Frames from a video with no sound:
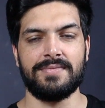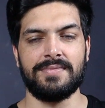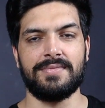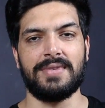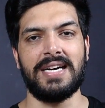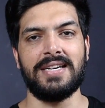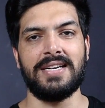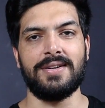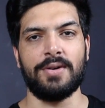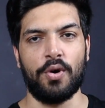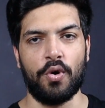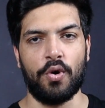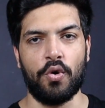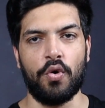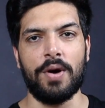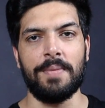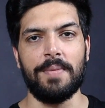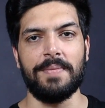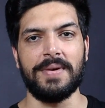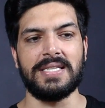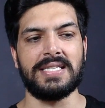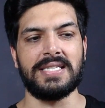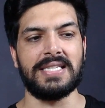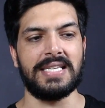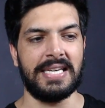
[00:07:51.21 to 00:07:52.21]
right? Ohr
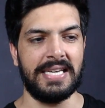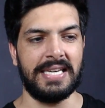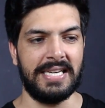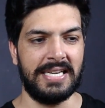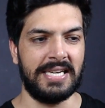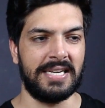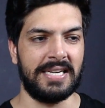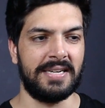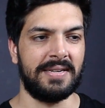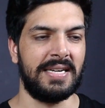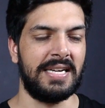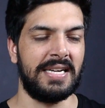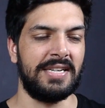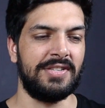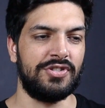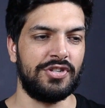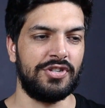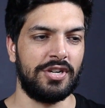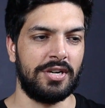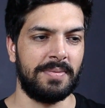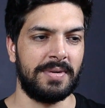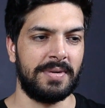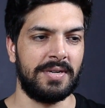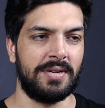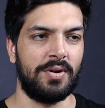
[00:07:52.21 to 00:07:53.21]
means ear in
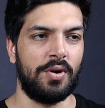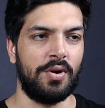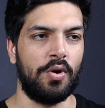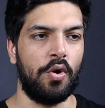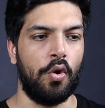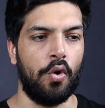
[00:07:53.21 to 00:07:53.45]
German.